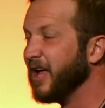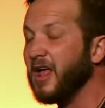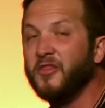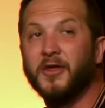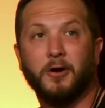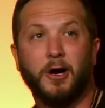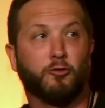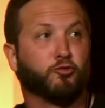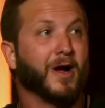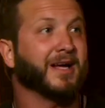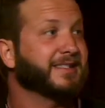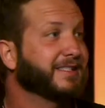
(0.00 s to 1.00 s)
They're
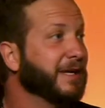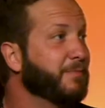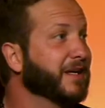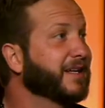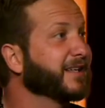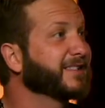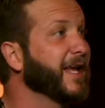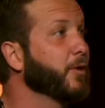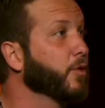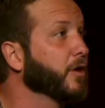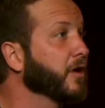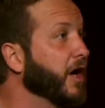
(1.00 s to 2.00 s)
arrested because they
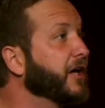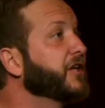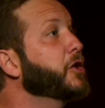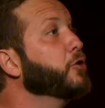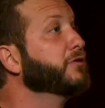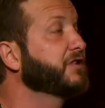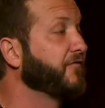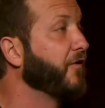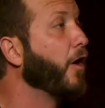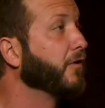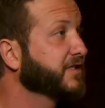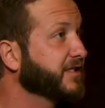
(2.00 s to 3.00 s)
were accused
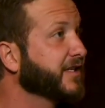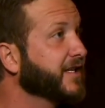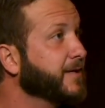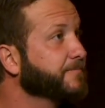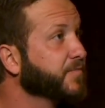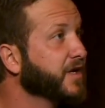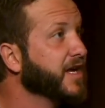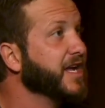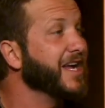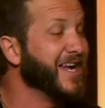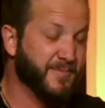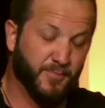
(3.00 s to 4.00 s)
falsely,
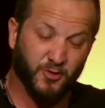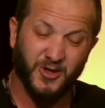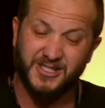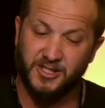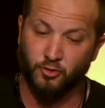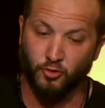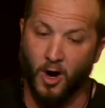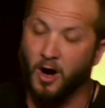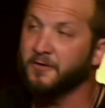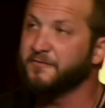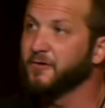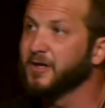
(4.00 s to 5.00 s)
in prison
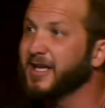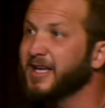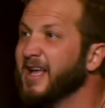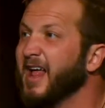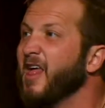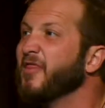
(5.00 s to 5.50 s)
wrongfully.